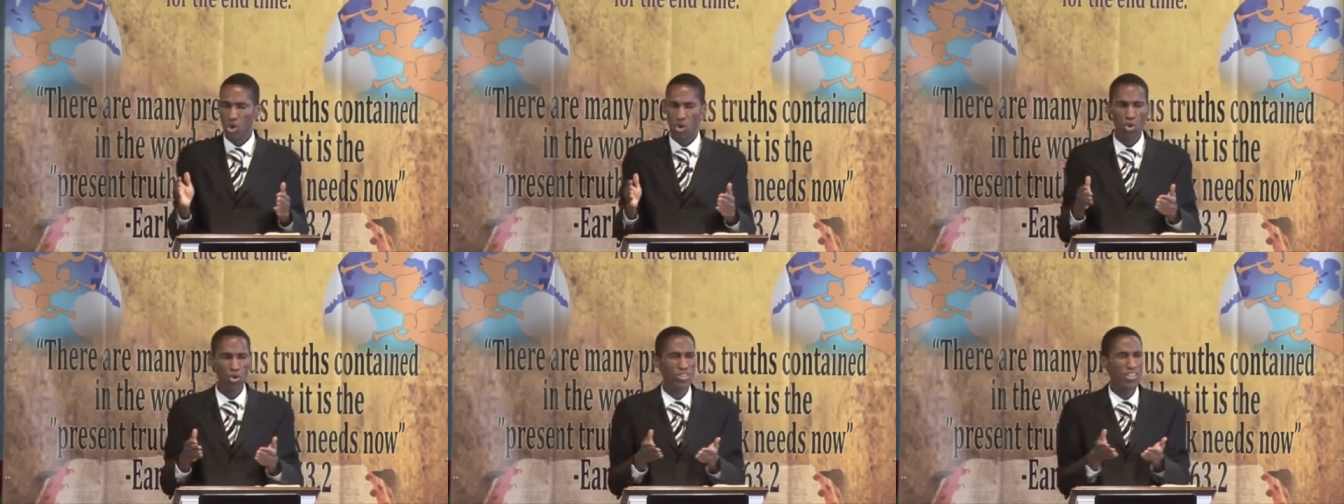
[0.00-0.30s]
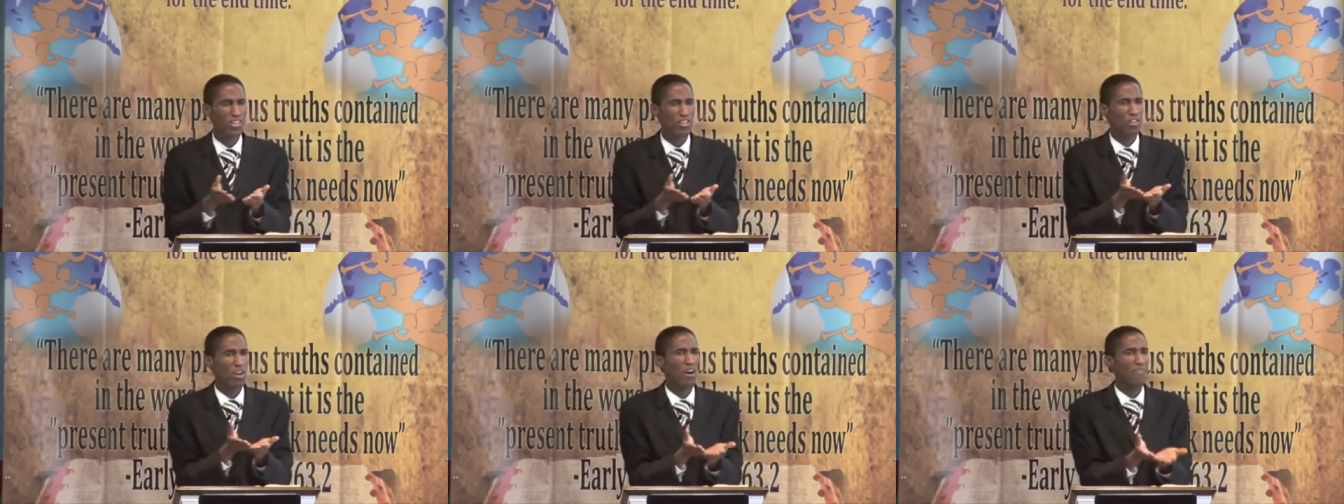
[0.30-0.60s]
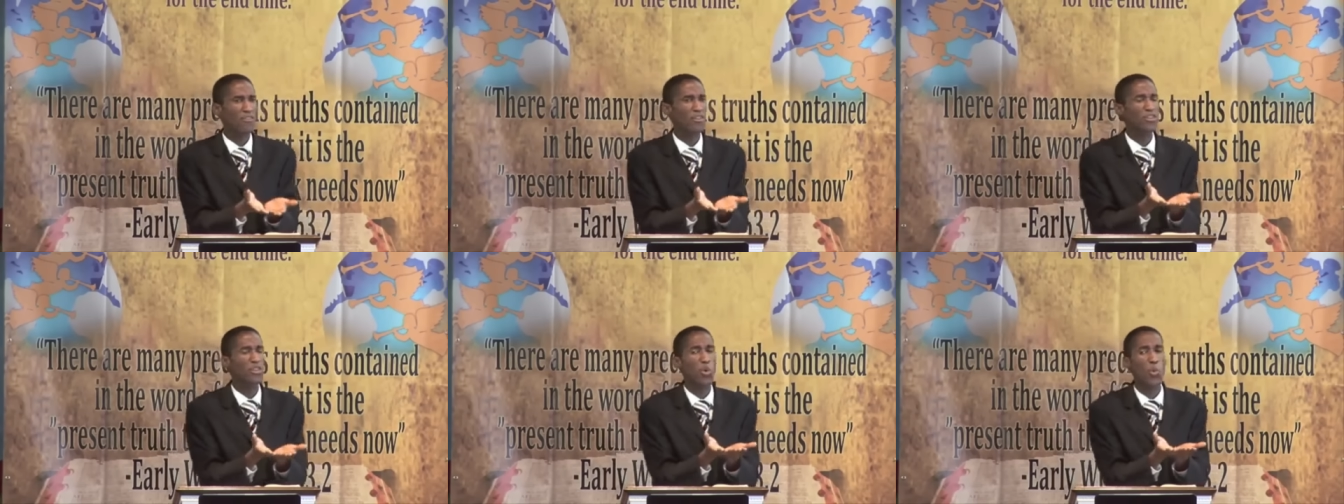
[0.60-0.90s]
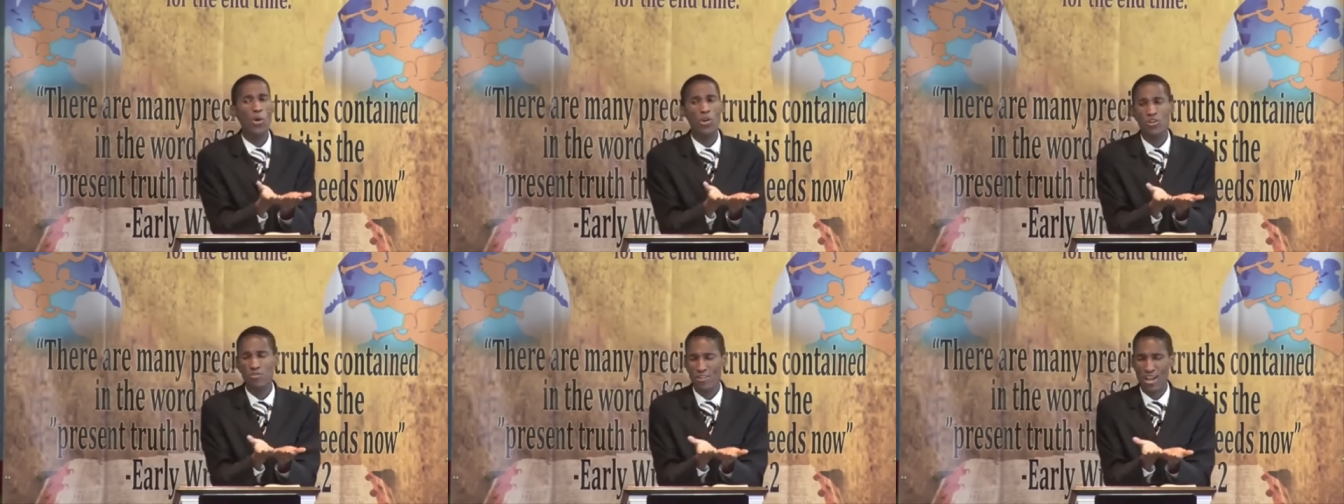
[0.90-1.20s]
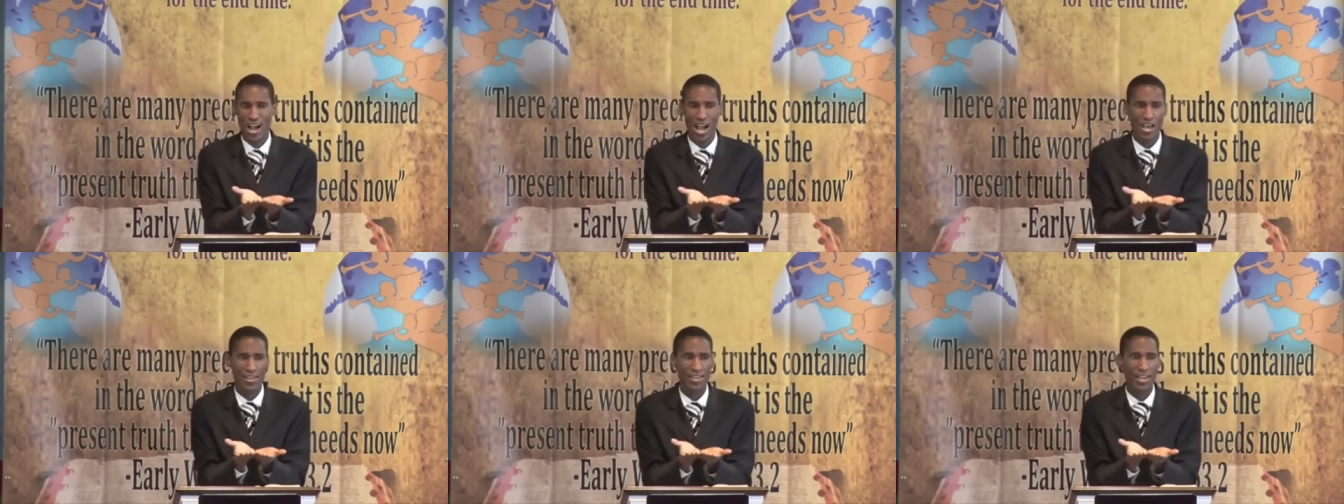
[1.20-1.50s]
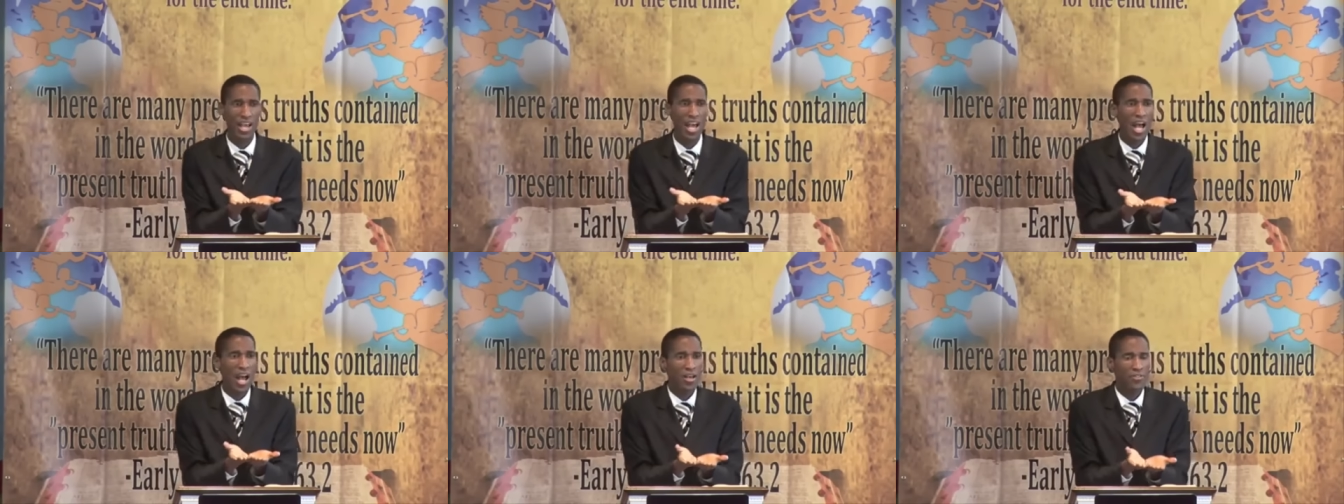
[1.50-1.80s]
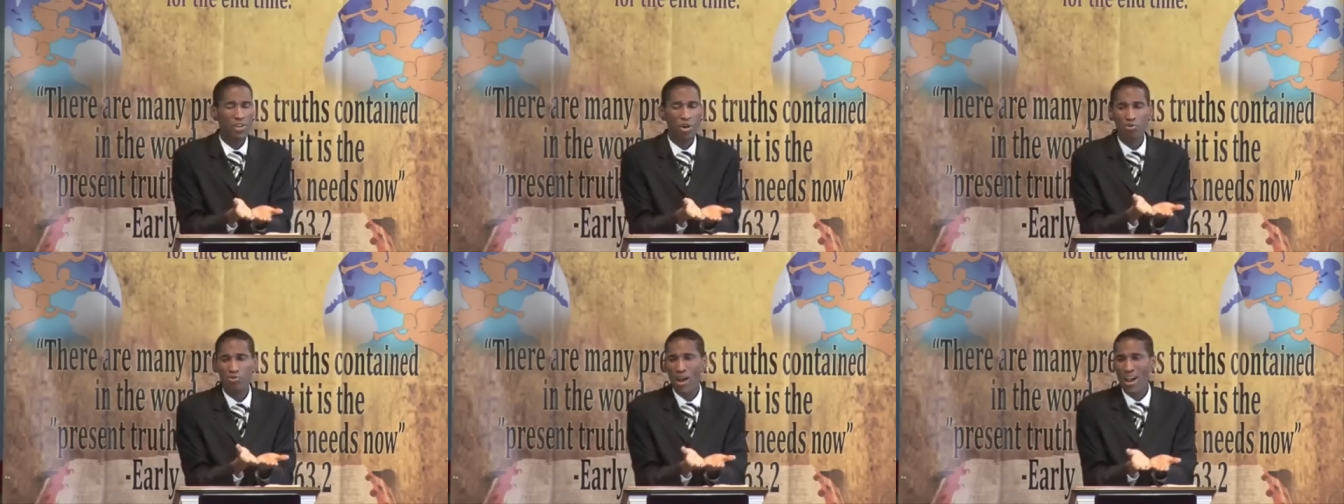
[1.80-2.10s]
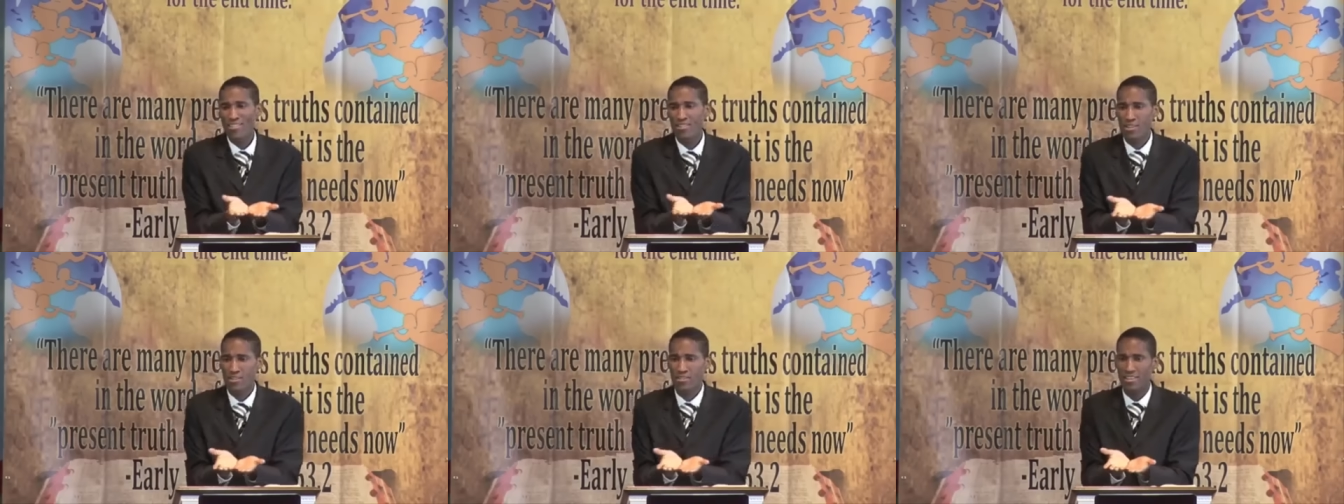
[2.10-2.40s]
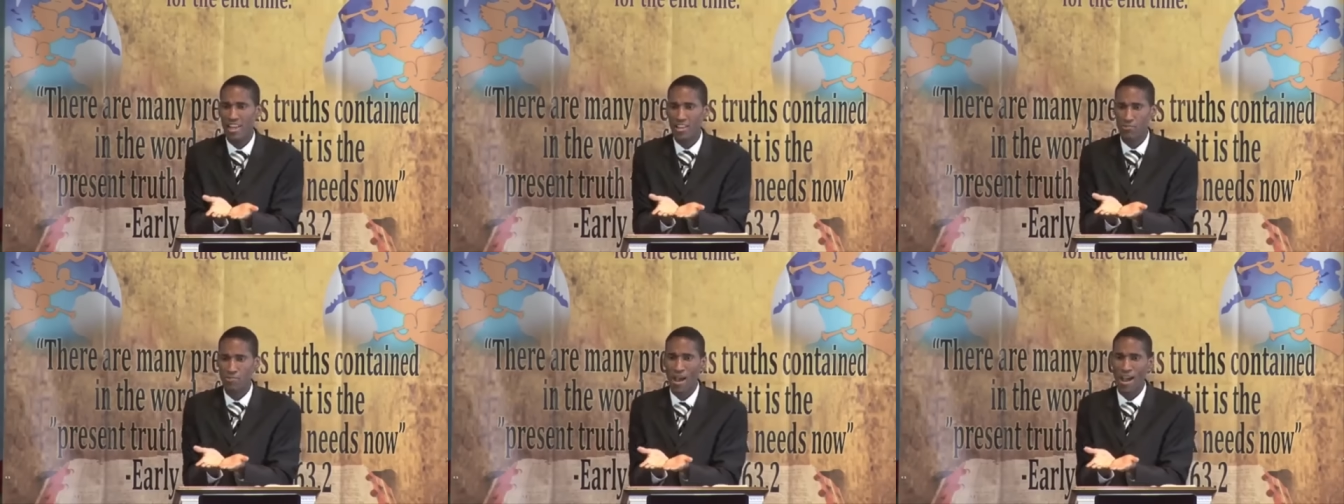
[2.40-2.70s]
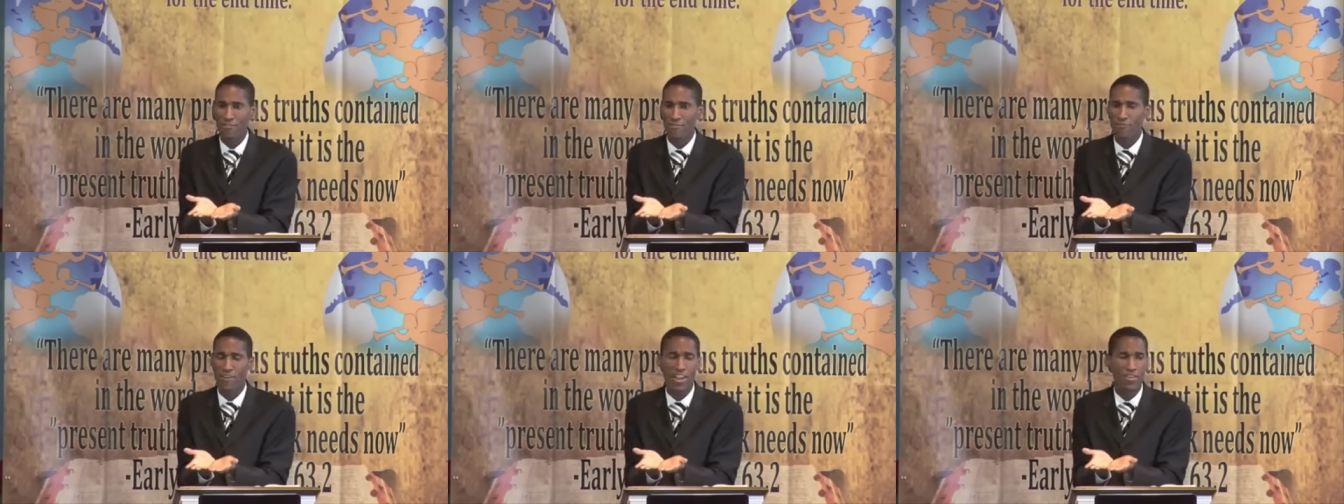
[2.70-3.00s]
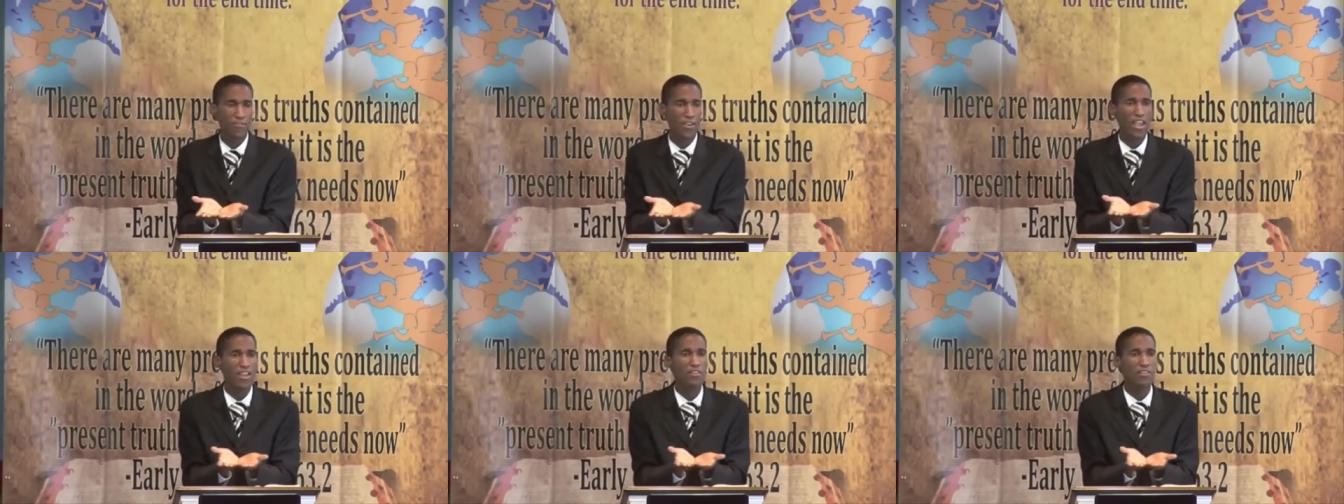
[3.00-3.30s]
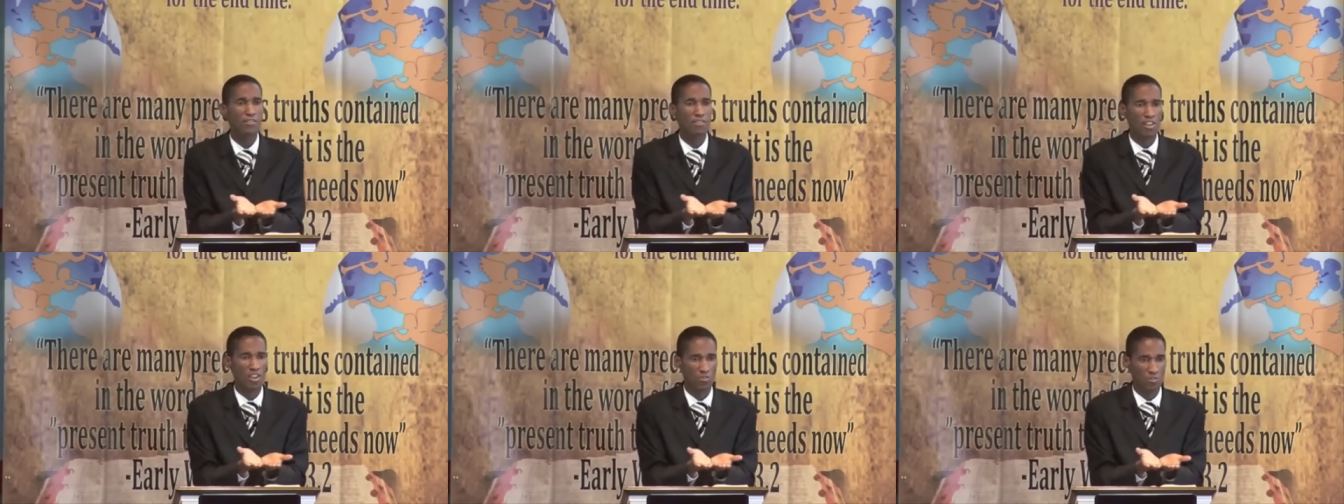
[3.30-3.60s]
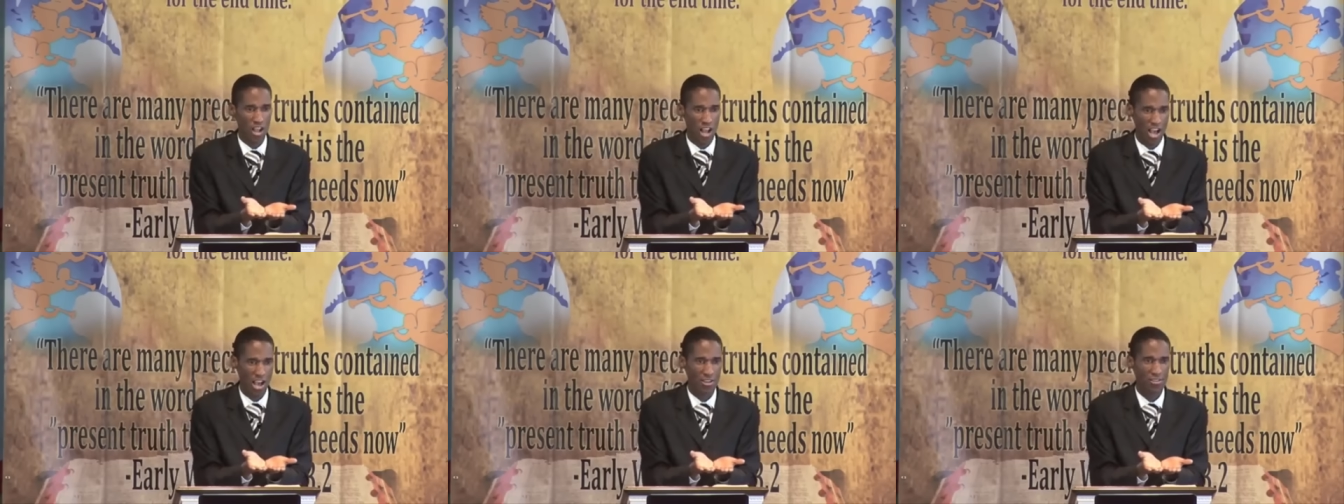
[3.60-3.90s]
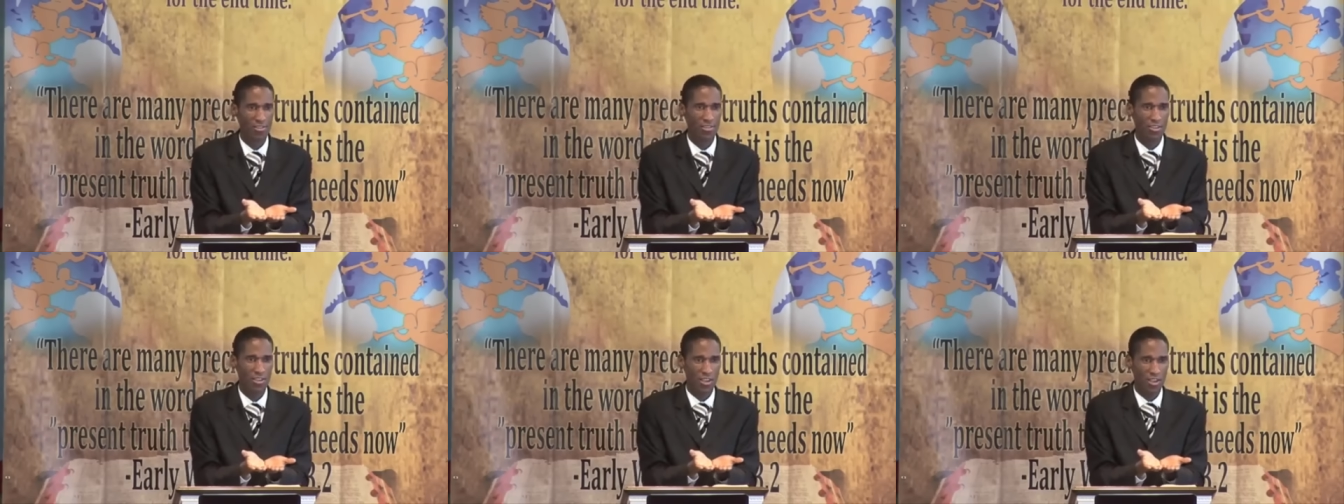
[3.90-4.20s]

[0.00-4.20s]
who discovered the Word of God, the righteousness by faith in the Son of God.